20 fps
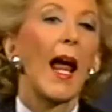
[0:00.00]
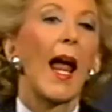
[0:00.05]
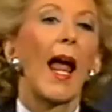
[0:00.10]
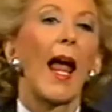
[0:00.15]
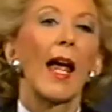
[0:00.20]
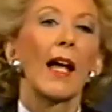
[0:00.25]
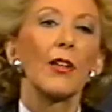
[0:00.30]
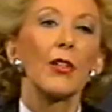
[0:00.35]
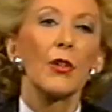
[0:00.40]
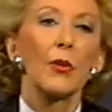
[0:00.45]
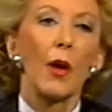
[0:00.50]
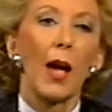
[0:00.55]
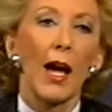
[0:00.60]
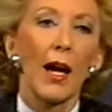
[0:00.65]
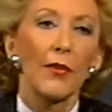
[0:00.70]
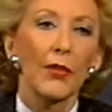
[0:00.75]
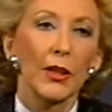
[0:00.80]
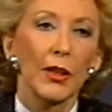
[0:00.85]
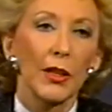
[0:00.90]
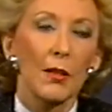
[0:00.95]
and you
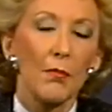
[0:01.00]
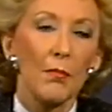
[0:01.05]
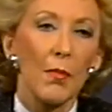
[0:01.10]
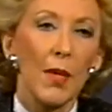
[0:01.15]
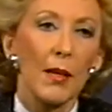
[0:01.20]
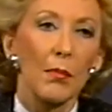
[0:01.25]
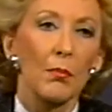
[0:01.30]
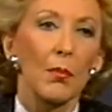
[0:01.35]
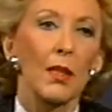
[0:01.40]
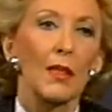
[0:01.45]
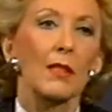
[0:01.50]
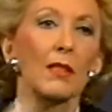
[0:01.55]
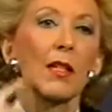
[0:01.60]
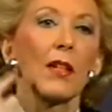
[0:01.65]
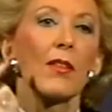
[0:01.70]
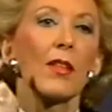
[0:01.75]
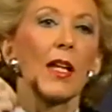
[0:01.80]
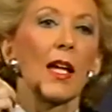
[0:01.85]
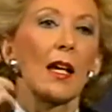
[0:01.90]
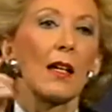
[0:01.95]
have a commitment to
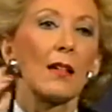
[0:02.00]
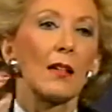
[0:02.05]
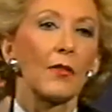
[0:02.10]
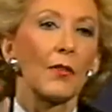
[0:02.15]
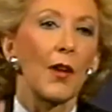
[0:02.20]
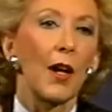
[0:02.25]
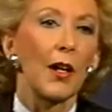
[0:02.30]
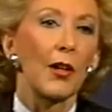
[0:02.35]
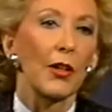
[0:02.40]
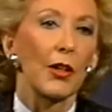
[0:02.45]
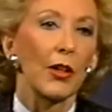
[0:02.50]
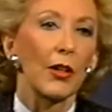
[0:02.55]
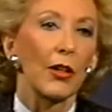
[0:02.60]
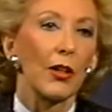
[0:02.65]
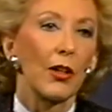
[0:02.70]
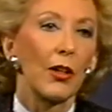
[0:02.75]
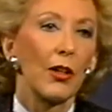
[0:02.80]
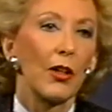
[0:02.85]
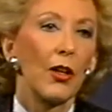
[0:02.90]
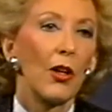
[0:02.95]
the end of hunger,
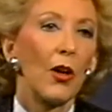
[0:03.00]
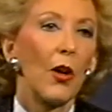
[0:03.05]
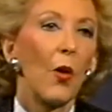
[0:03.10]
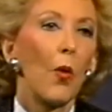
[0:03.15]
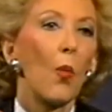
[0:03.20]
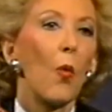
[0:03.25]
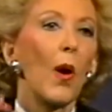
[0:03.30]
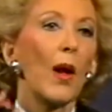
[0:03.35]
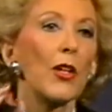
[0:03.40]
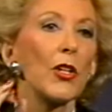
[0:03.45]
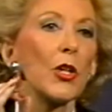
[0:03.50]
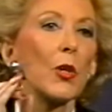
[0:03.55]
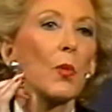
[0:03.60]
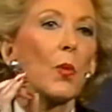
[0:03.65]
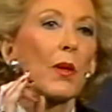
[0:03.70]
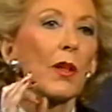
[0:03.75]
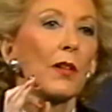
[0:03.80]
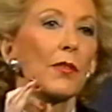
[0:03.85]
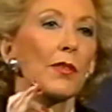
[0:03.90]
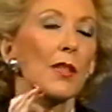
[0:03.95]
what you
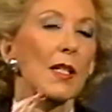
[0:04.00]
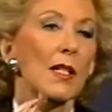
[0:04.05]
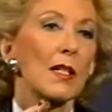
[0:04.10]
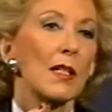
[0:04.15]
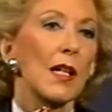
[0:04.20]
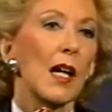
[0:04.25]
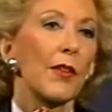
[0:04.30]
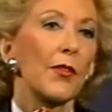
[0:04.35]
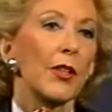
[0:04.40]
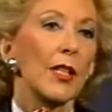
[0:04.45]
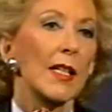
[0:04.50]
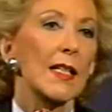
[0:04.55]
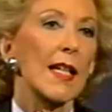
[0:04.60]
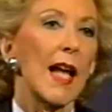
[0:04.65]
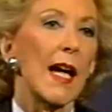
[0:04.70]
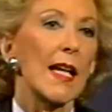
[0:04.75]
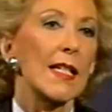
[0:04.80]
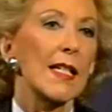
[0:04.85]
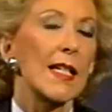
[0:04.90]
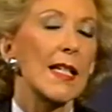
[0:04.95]
would have discovered in
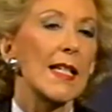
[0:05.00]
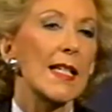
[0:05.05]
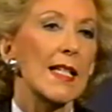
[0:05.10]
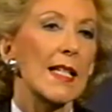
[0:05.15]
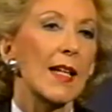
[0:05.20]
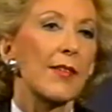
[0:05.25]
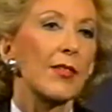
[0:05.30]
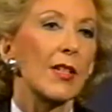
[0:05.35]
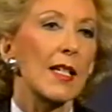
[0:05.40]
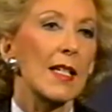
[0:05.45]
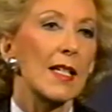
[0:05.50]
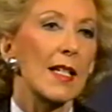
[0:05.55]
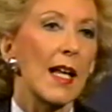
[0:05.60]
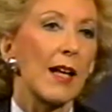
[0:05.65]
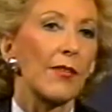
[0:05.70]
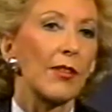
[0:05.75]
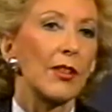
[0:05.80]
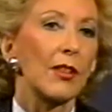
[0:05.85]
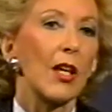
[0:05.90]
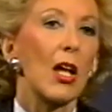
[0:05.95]

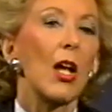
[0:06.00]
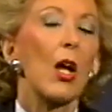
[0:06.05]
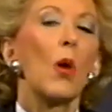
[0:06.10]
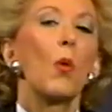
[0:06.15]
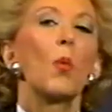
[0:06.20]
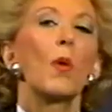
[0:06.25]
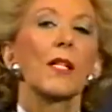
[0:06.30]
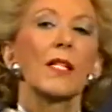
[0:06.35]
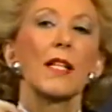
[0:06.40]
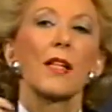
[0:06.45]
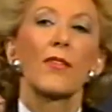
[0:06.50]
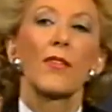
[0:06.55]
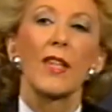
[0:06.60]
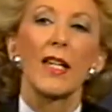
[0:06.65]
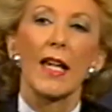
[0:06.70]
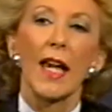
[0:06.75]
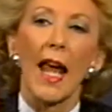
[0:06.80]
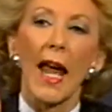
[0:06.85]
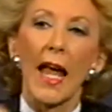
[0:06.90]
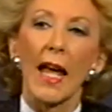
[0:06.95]
1977 was that
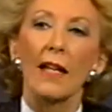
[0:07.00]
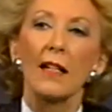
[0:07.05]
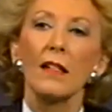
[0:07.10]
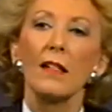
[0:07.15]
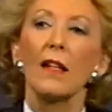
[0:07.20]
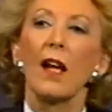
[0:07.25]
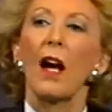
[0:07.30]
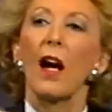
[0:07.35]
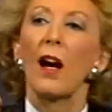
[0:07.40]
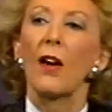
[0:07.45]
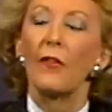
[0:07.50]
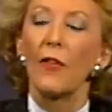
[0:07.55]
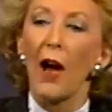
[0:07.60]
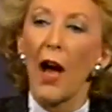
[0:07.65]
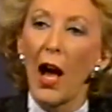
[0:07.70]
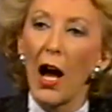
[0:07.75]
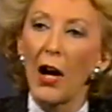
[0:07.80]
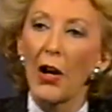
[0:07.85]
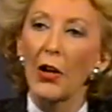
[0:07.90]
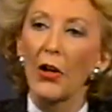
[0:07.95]
the end of
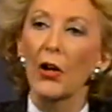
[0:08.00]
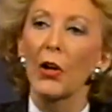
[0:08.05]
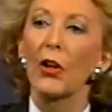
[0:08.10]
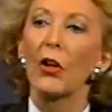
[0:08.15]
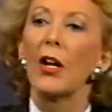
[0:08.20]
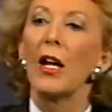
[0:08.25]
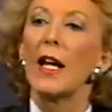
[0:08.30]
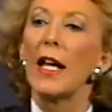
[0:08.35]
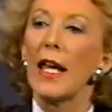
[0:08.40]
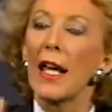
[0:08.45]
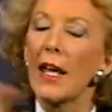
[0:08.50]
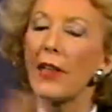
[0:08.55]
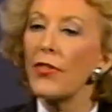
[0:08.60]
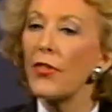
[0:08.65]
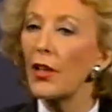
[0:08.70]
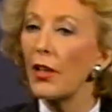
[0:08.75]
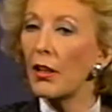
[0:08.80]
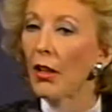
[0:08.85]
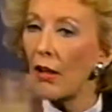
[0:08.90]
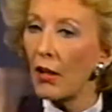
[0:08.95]
hunger in
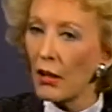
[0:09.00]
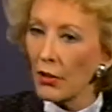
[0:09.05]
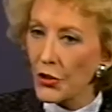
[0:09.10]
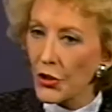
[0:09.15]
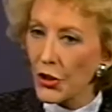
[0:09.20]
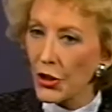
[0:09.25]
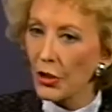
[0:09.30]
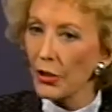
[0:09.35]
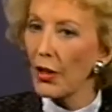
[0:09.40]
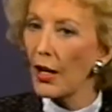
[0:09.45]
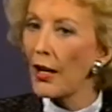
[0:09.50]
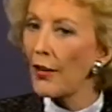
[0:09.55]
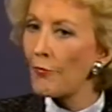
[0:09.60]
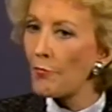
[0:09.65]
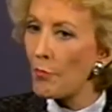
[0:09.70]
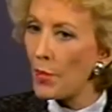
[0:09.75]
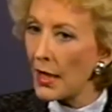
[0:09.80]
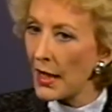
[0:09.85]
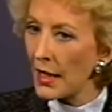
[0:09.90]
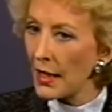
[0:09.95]
the culture
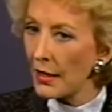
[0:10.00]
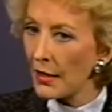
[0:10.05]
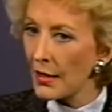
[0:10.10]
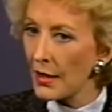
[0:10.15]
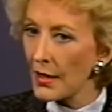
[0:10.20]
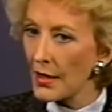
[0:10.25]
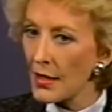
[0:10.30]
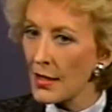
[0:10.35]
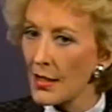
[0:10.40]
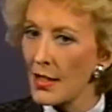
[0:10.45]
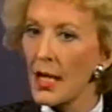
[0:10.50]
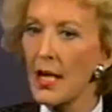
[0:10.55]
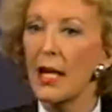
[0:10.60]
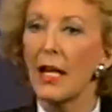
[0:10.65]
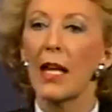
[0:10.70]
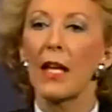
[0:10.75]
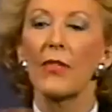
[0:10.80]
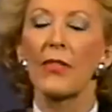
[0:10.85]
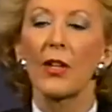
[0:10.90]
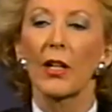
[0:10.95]
of beingness,
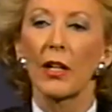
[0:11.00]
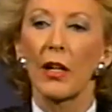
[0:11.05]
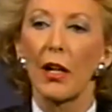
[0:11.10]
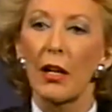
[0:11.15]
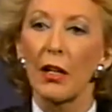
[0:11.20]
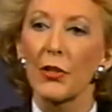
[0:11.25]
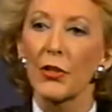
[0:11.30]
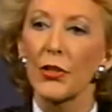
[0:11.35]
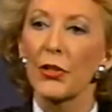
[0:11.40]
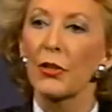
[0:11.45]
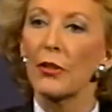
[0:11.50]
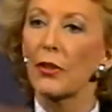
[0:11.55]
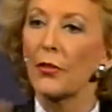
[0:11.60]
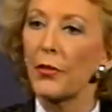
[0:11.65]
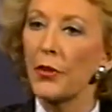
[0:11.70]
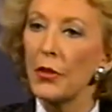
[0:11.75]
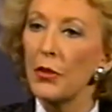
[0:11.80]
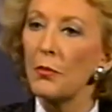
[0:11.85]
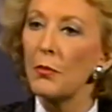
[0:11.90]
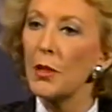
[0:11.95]
in the culture of
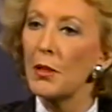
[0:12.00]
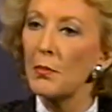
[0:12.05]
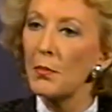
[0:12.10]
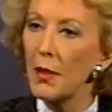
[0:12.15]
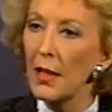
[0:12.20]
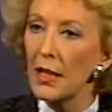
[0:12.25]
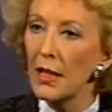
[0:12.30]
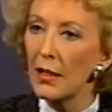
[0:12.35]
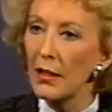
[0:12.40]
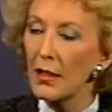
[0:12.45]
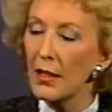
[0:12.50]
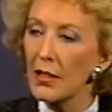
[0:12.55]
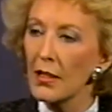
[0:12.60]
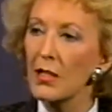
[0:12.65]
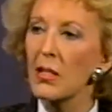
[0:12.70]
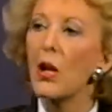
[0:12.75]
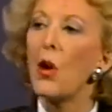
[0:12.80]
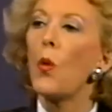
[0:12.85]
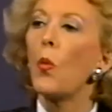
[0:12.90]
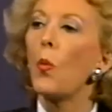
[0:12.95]
human beingness,
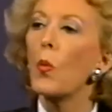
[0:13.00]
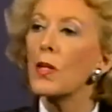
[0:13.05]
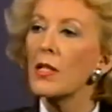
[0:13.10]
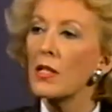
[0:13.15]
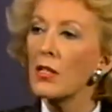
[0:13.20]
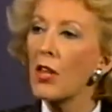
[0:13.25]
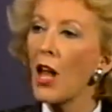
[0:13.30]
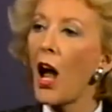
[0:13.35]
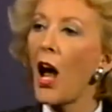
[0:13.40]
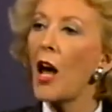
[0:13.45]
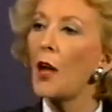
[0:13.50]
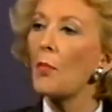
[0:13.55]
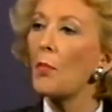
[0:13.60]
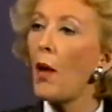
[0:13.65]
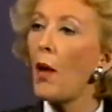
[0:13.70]
was not